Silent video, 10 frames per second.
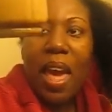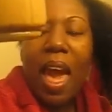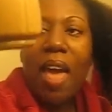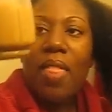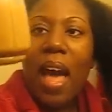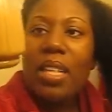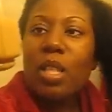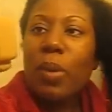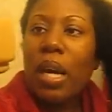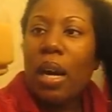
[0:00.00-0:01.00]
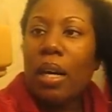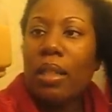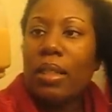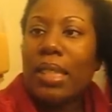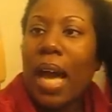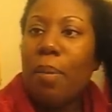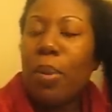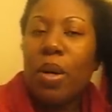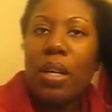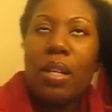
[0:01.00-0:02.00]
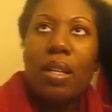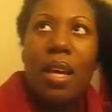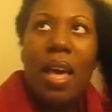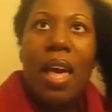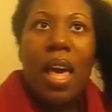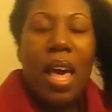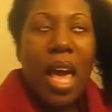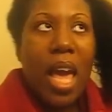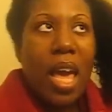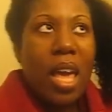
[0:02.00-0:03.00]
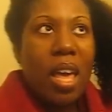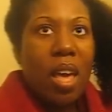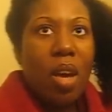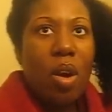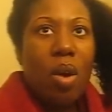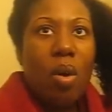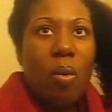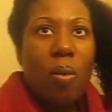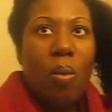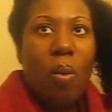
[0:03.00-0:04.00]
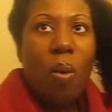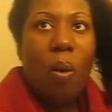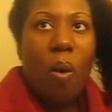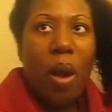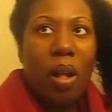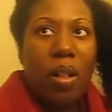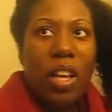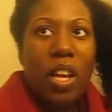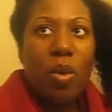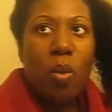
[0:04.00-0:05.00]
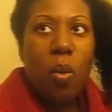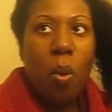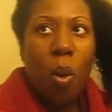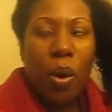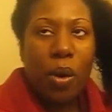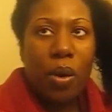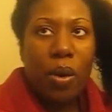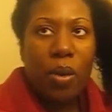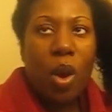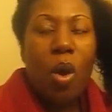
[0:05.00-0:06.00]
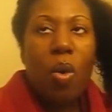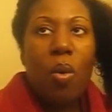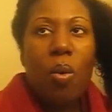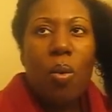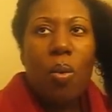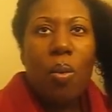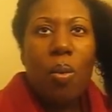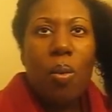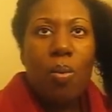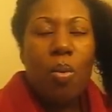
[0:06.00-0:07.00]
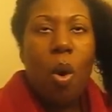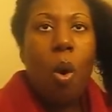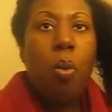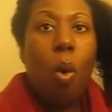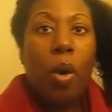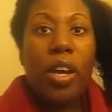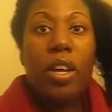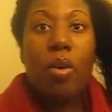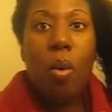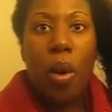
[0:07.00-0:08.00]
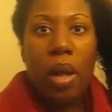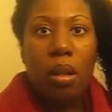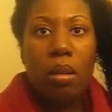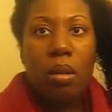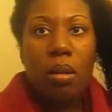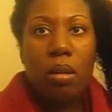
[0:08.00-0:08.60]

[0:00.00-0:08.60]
and that's because I put in a oil in water. No, a water in oil